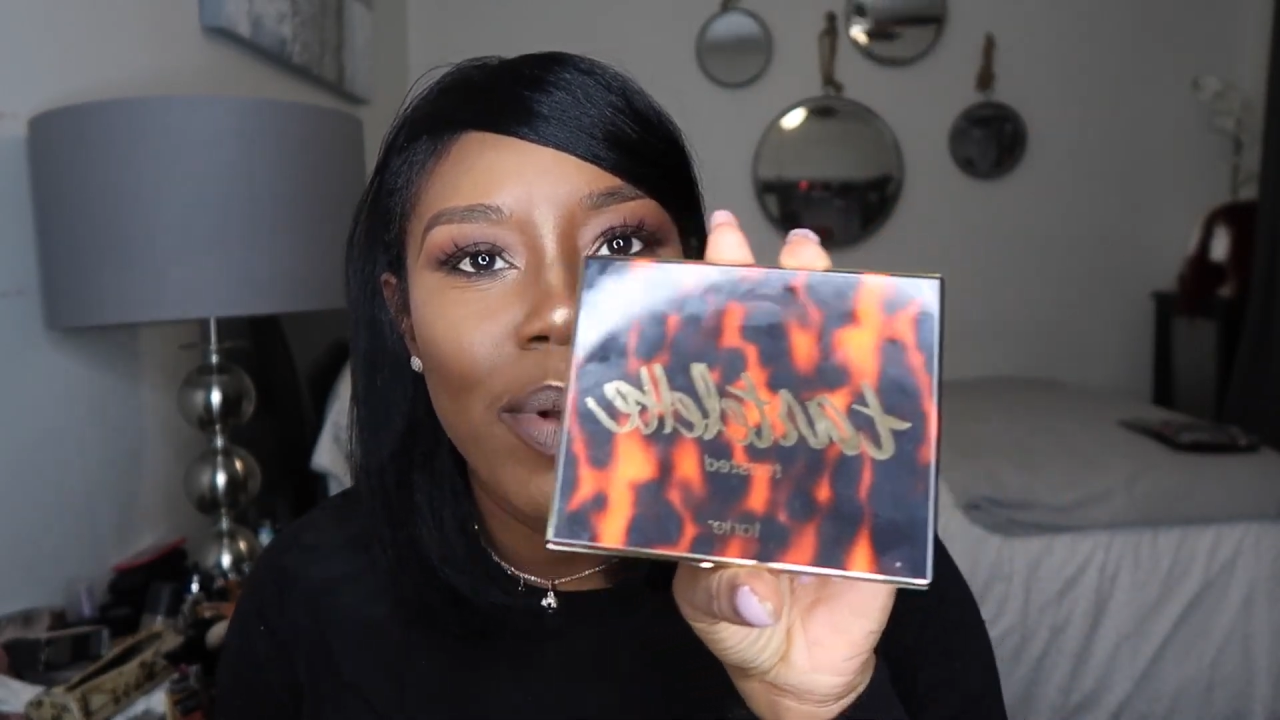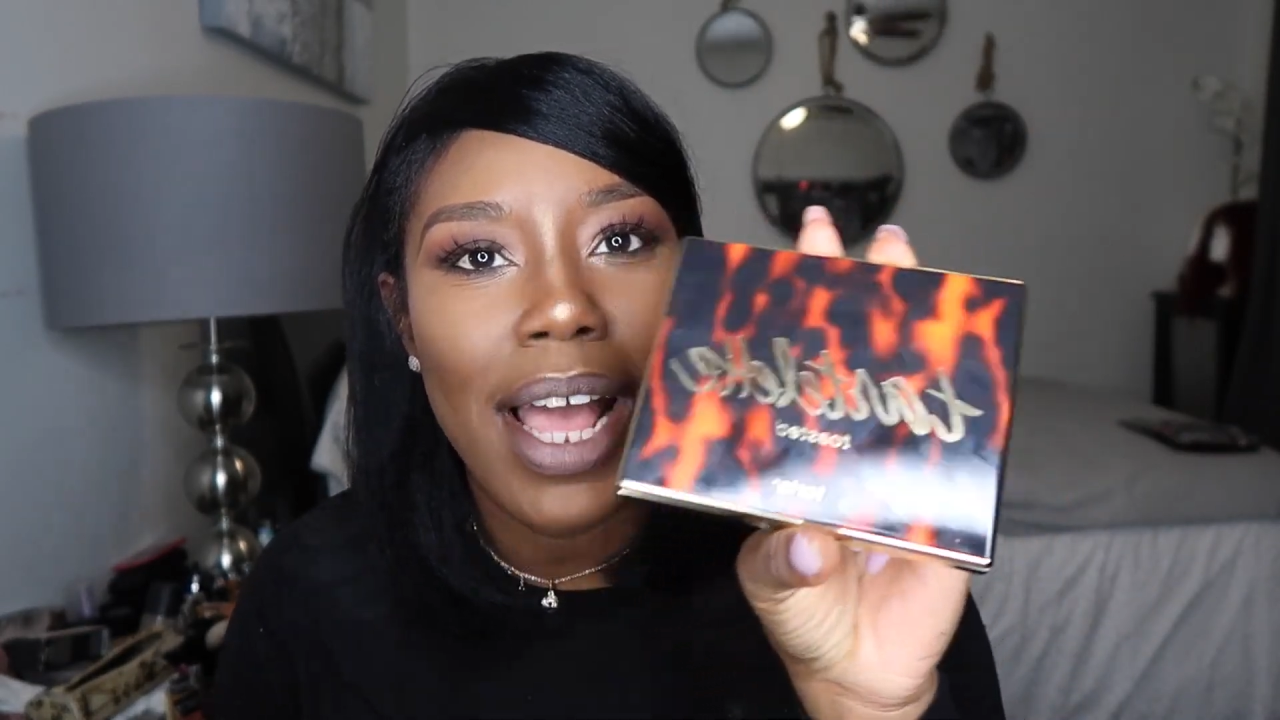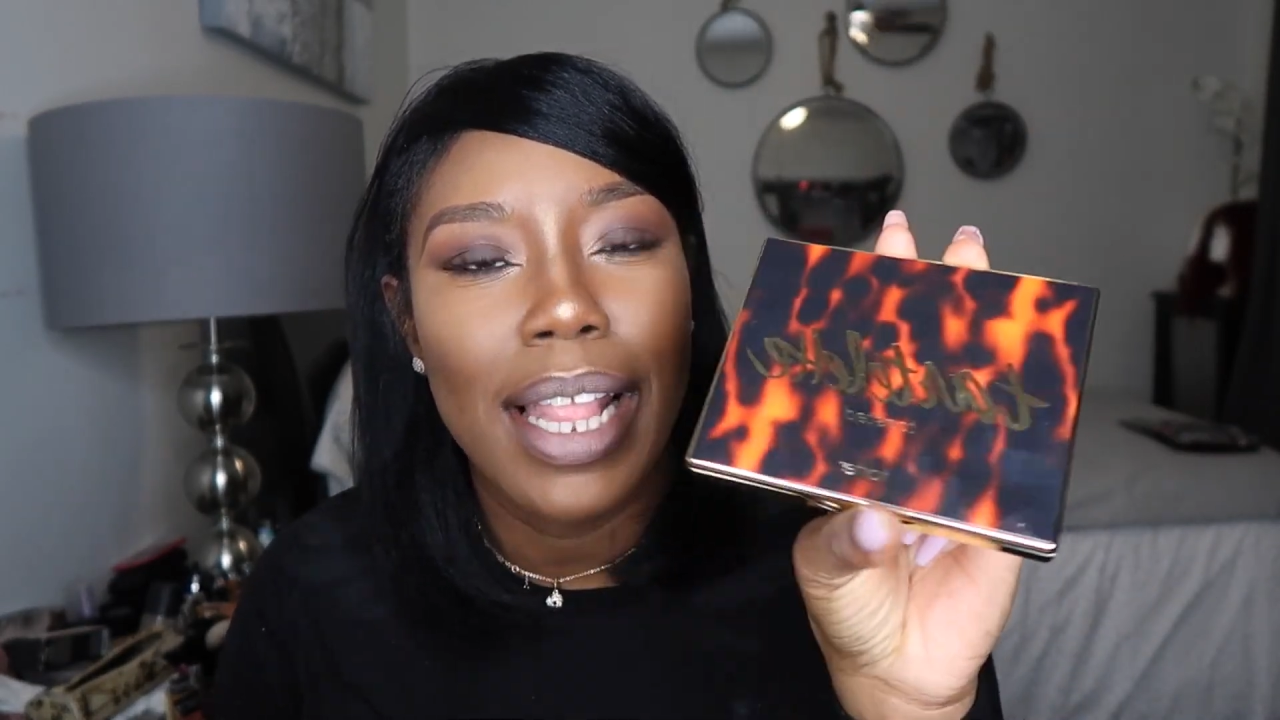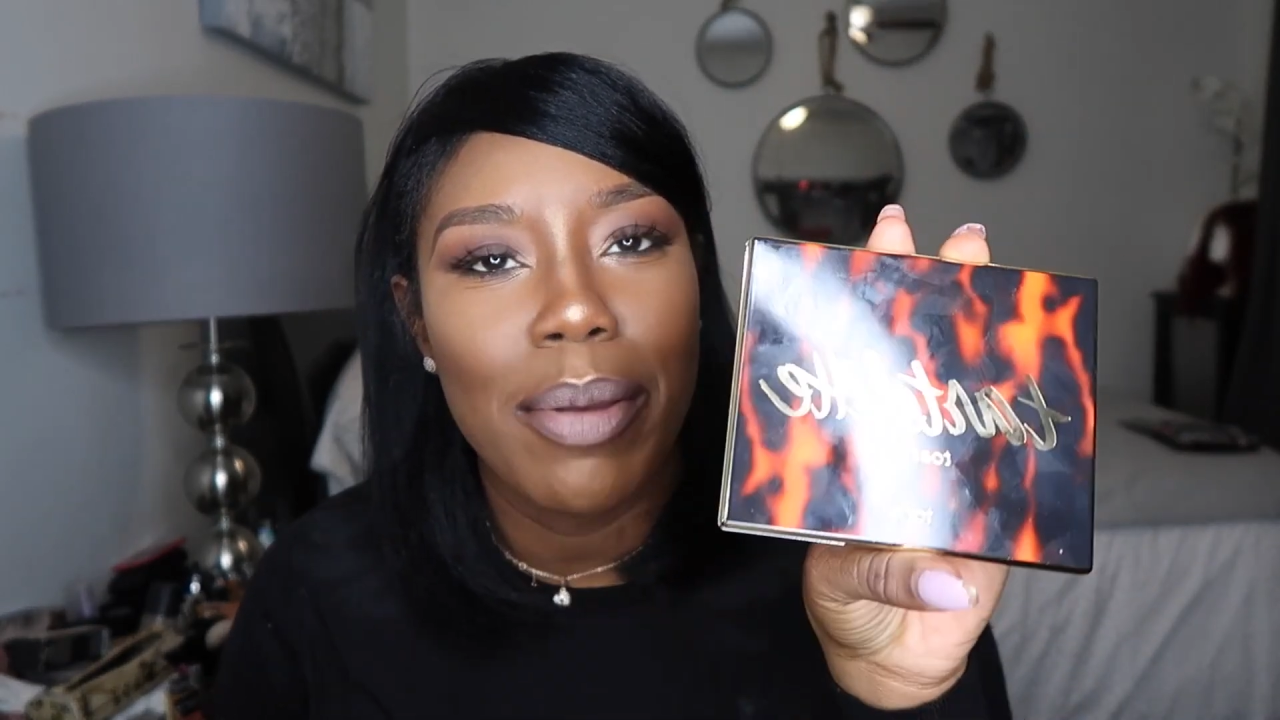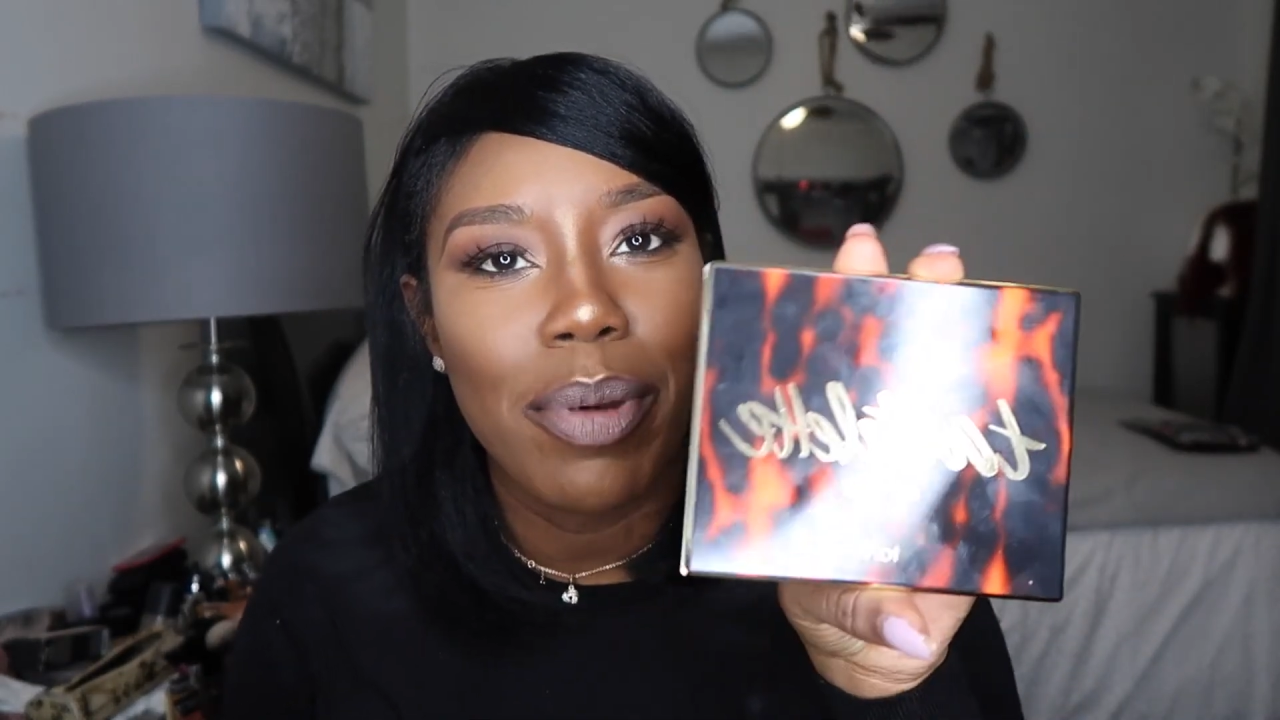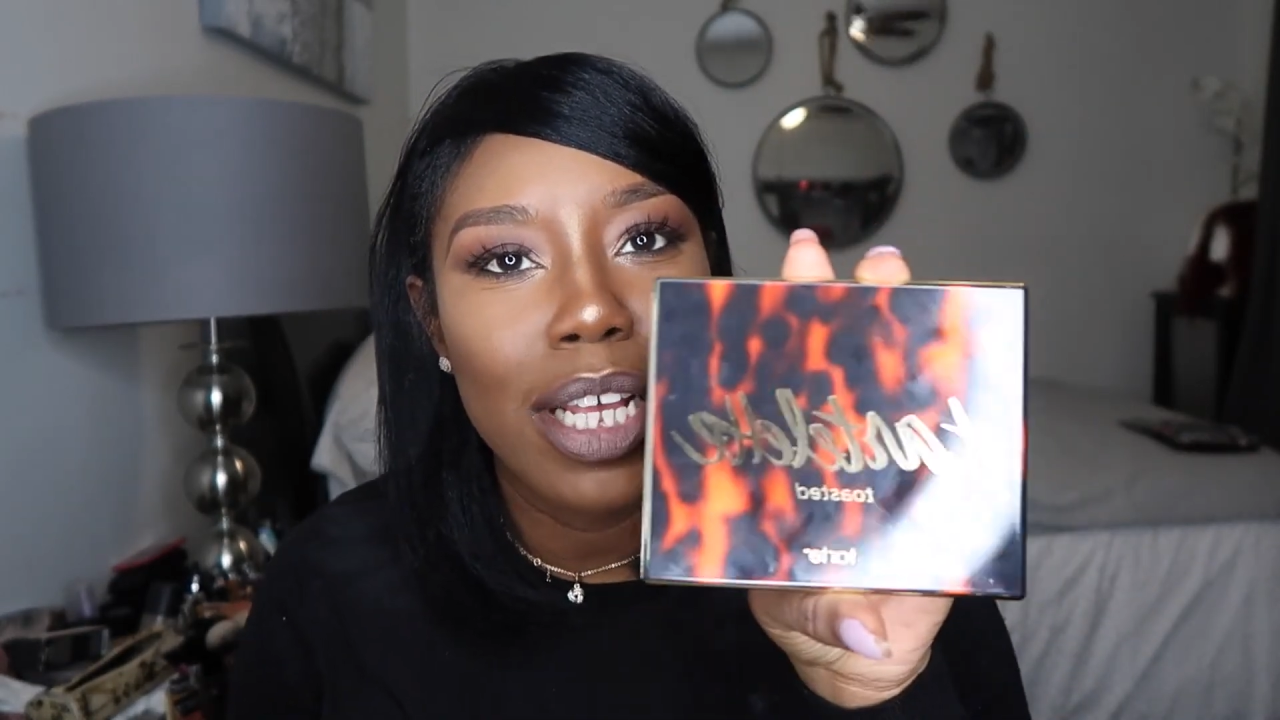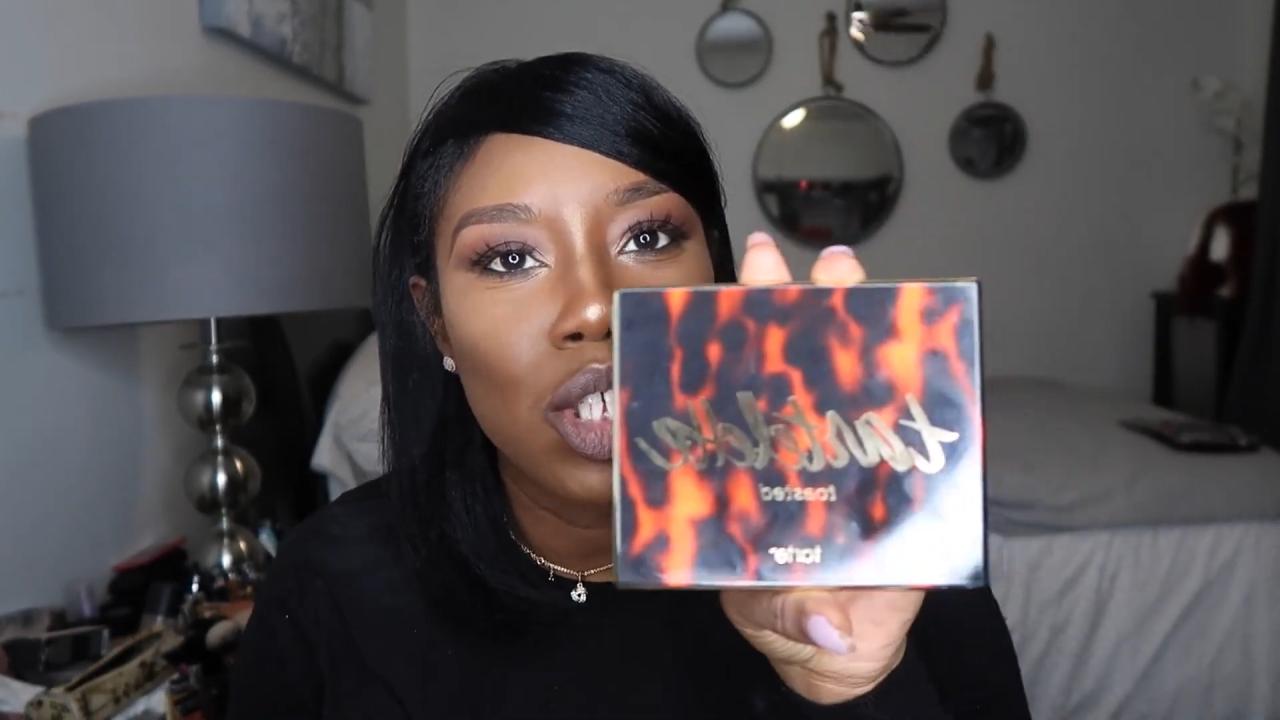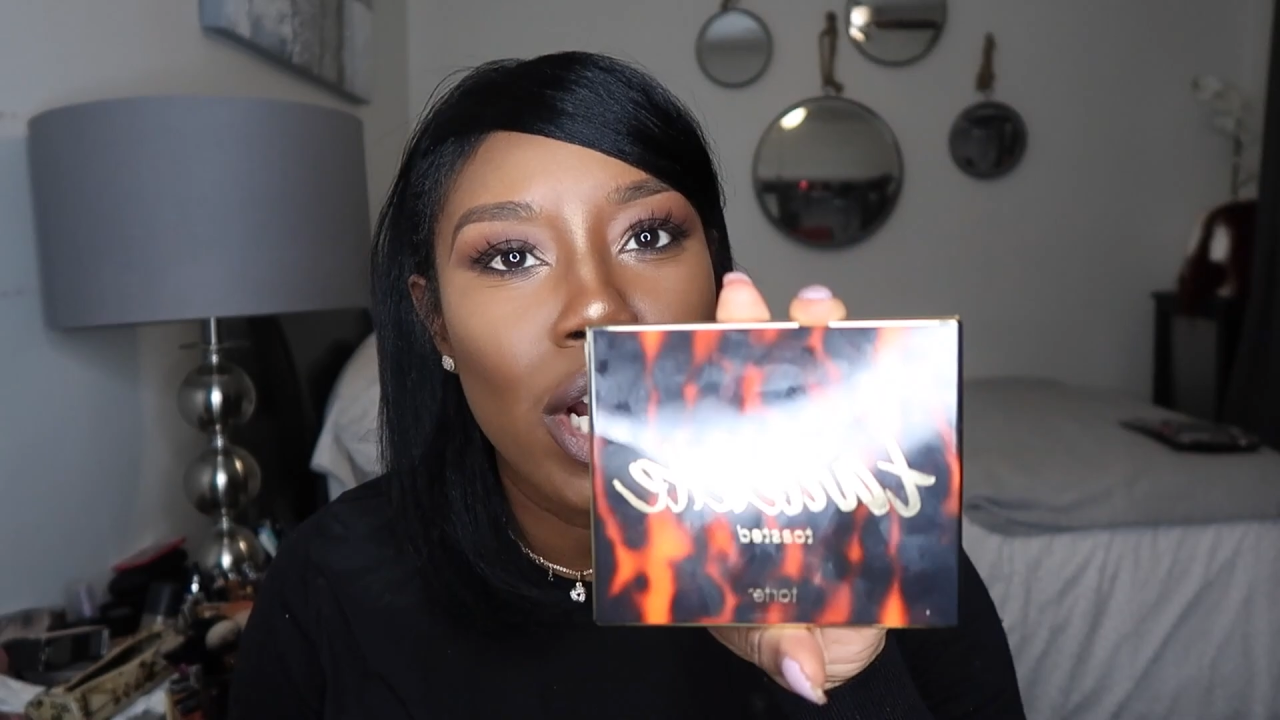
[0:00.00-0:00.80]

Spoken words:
Palette by